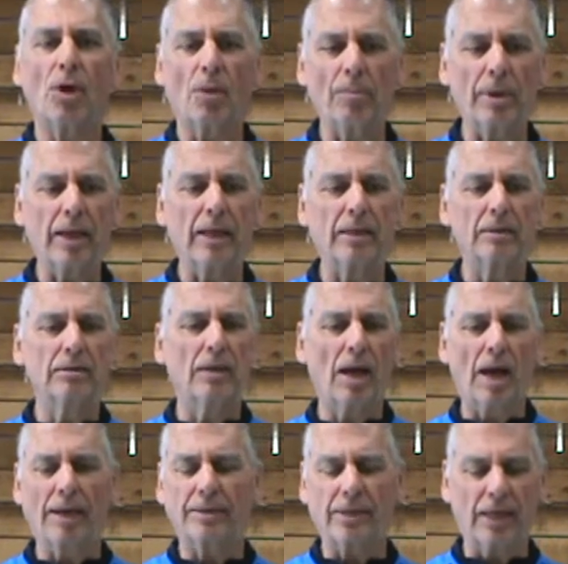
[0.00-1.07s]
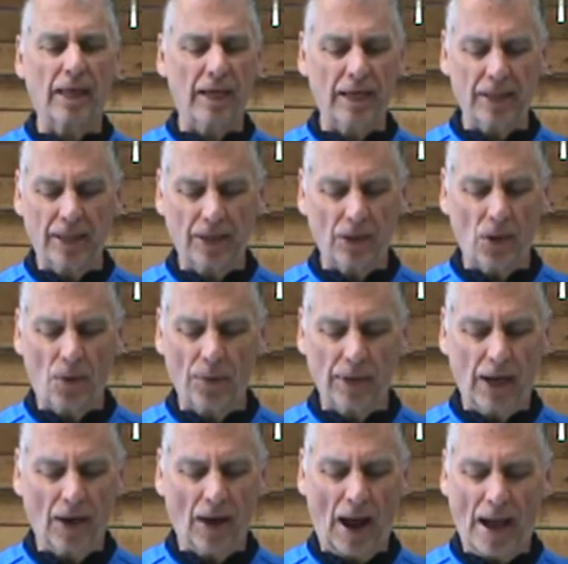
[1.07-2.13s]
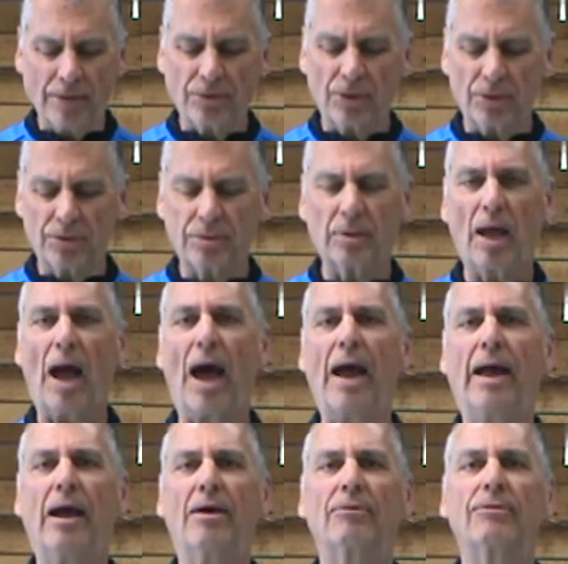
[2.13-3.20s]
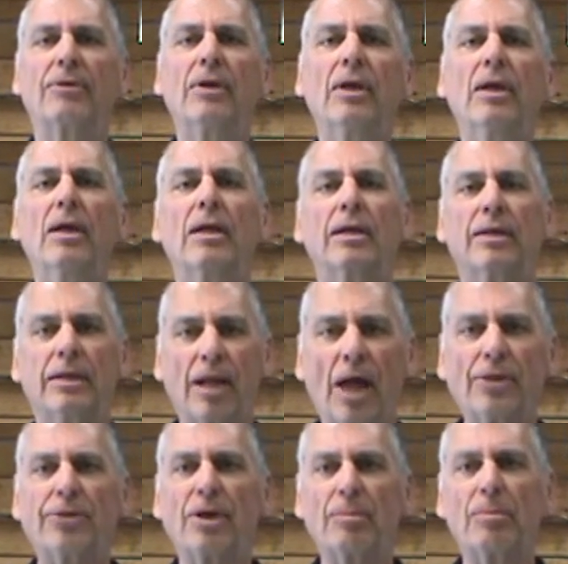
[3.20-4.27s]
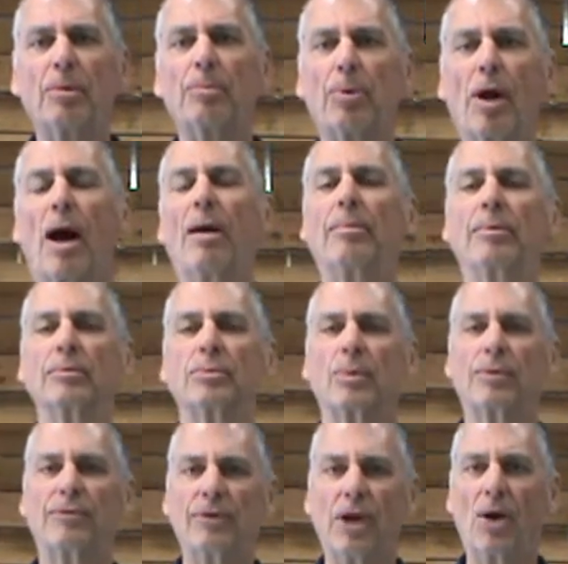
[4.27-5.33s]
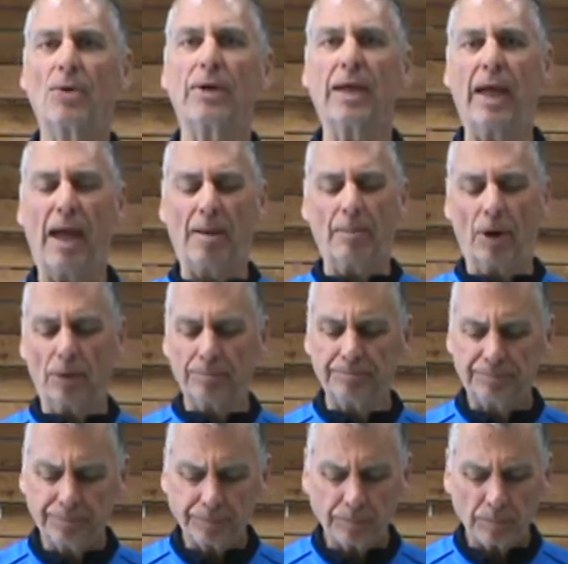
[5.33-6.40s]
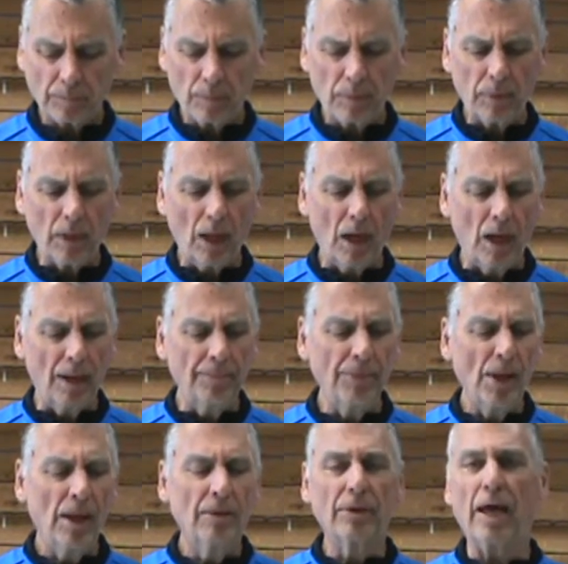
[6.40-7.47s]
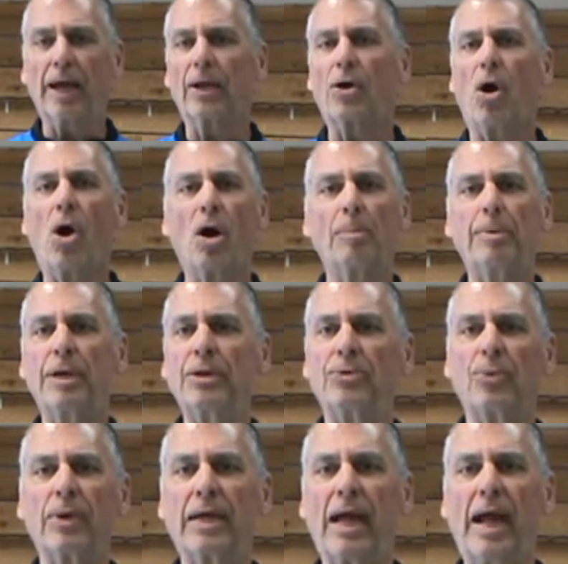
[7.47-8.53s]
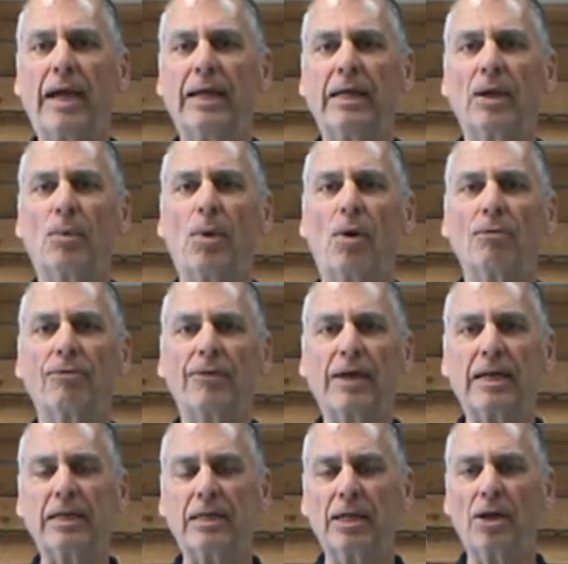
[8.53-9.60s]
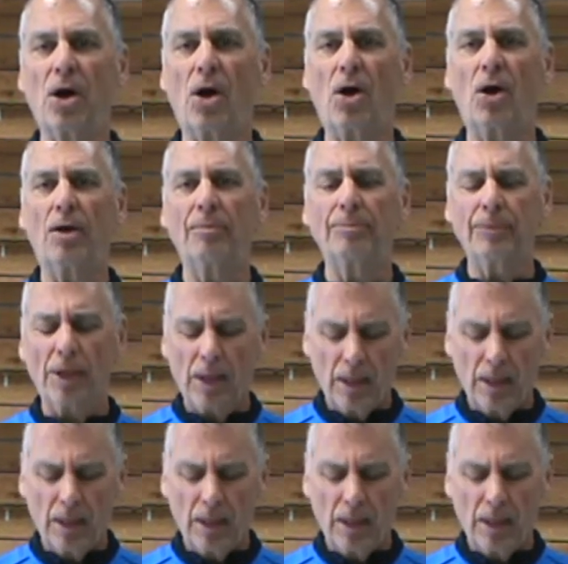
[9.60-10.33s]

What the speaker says: mean to get anything going there. I have nothing but problems with Fiocchi ammo. Got a car P380. It won't feed it at all.